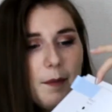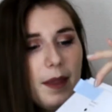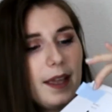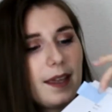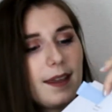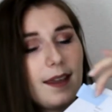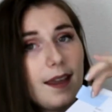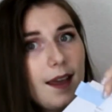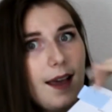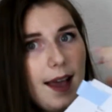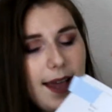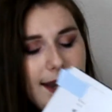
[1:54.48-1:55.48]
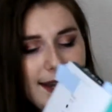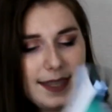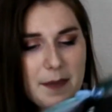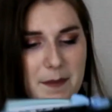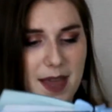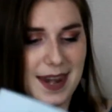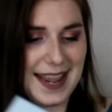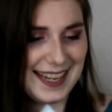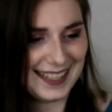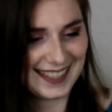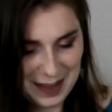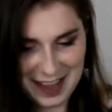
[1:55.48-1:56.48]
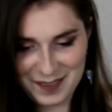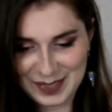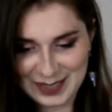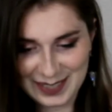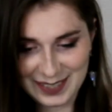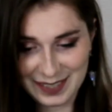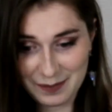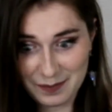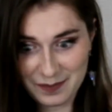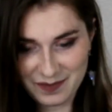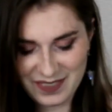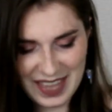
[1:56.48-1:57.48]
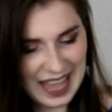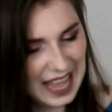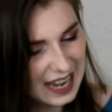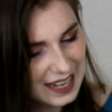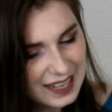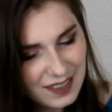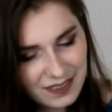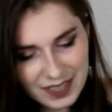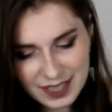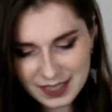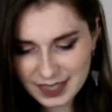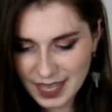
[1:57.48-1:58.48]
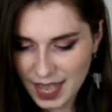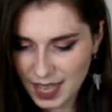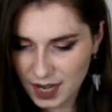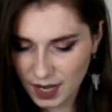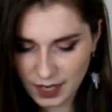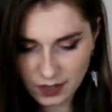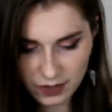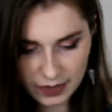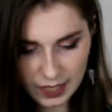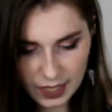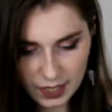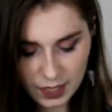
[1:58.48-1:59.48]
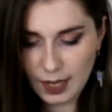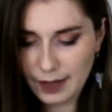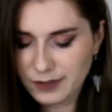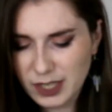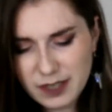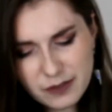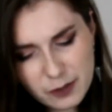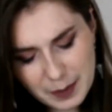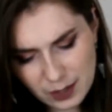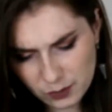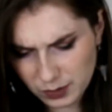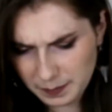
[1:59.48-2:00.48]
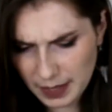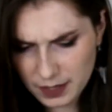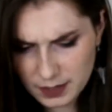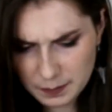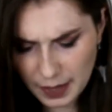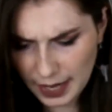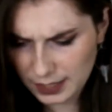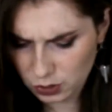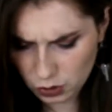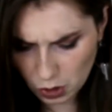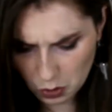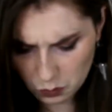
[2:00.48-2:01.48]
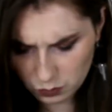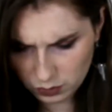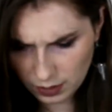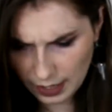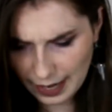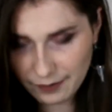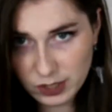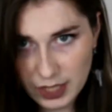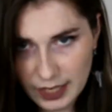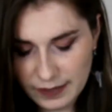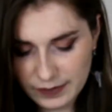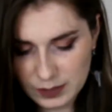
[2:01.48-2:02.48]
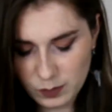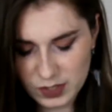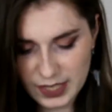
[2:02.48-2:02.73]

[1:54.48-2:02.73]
like, I need the monies. I haven't done any of these yet, I don't think. I've done a few of my own spells, but I haven't done any of these ones